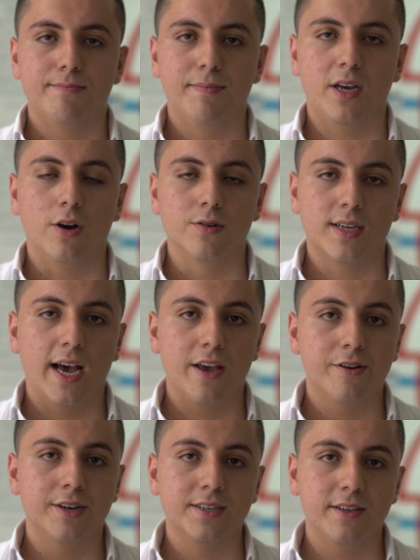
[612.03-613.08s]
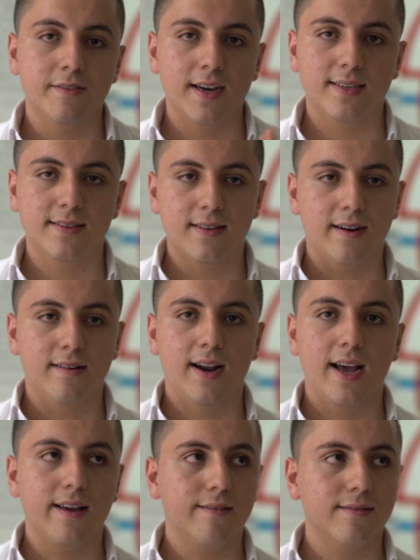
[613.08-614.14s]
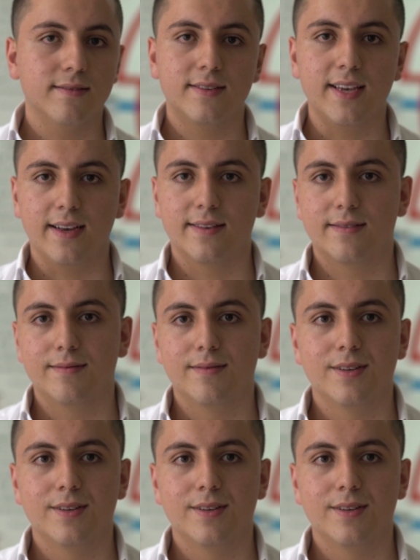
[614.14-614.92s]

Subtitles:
because iOS devices are like 6.